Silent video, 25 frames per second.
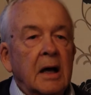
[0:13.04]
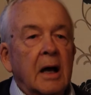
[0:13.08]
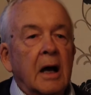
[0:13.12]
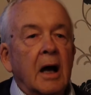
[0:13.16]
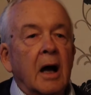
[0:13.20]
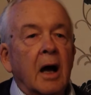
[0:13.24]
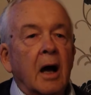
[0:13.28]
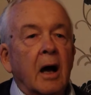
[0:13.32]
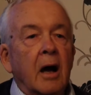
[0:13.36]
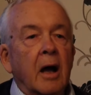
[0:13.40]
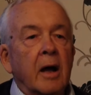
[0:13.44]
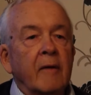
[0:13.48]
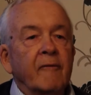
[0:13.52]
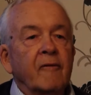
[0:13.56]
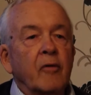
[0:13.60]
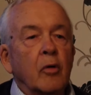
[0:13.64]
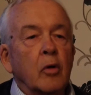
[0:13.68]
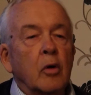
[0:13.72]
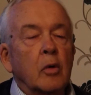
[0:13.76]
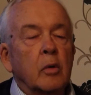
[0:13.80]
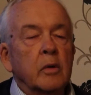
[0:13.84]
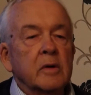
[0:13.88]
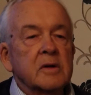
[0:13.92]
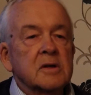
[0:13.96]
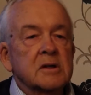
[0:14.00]
I've
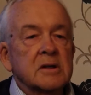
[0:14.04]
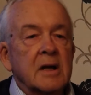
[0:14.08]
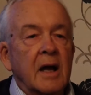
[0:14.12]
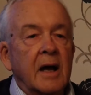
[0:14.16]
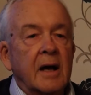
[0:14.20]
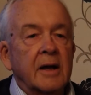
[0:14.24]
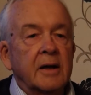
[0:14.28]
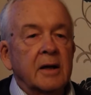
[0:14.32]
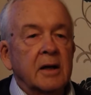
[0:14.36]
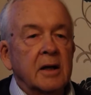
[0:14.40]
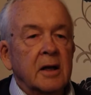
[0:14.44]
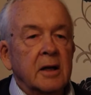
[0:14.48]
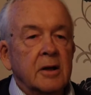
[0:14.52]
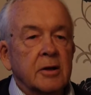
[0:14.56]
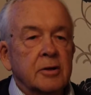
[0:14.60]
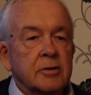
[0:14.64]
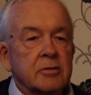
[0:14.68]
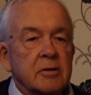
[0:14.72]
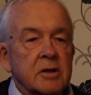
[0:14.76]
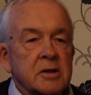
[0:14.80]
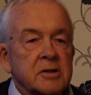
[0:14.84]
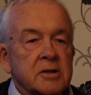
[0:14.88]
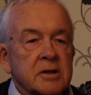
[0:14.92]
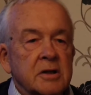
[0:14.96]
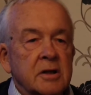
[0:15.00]
always had an
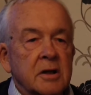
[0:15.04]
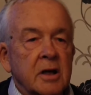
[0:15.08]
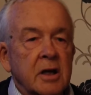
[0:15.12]
interest in